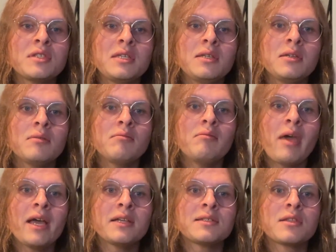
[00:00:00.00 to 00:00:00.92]
Z
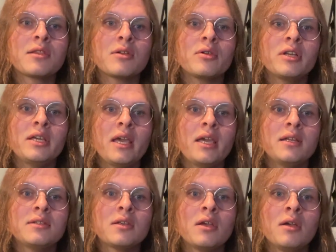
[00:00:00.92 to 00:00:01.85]
Maz
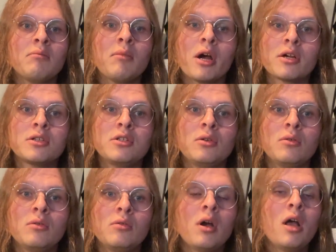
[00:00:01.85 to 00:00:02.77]
38 Mark
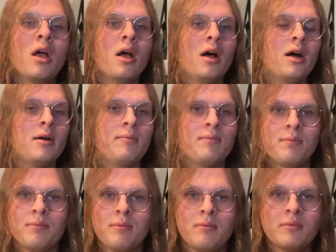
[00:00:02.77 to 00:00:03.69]
II,
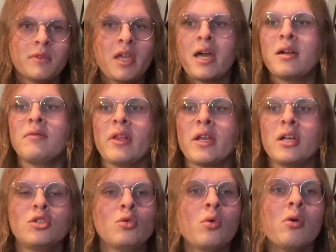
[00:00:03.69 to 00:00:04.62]
kind of like
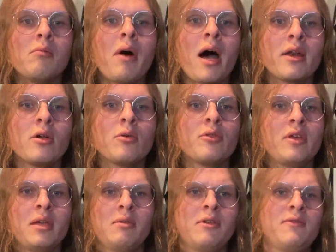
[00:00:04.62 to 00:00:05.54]
a dual mono
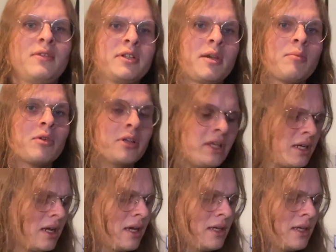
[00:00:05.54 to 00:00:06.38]
thing, but it filled up really